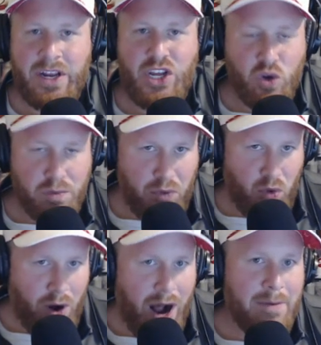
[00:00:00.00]
you'll
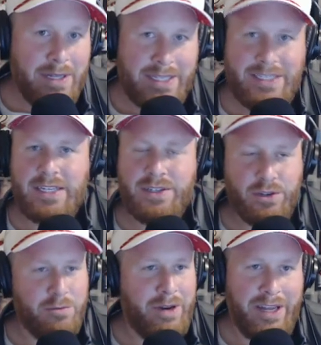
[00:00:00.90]
probably see
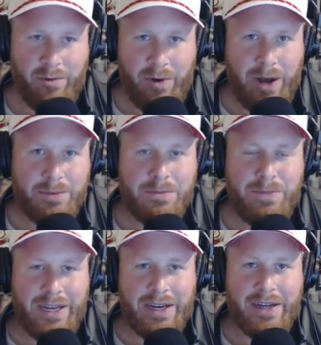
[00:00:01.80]
social media erupt
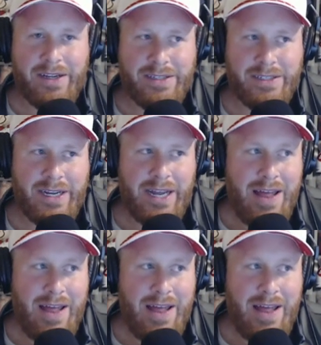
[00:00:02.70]
because